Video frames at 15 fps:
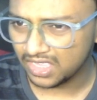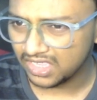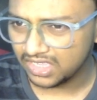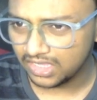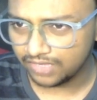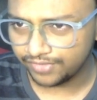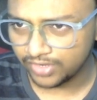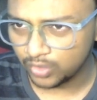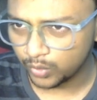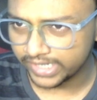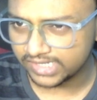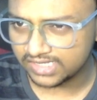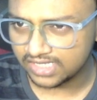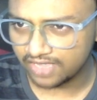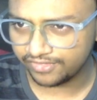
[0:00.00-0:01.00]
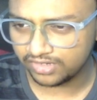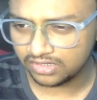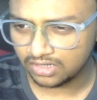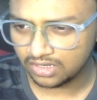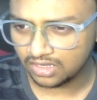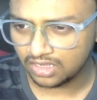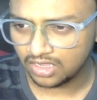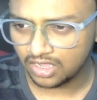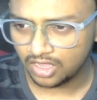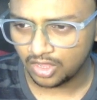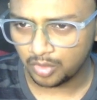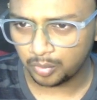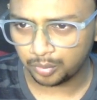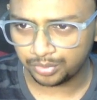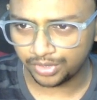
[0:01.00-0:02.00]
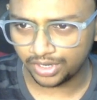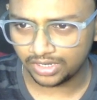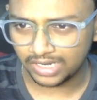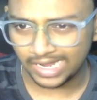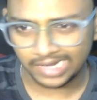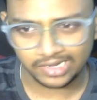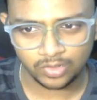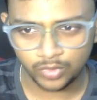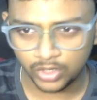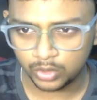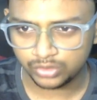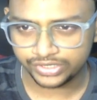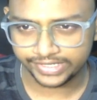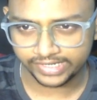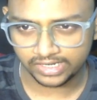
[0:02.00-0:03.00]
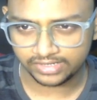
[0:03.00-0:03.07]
even rook h7, but I didn't want to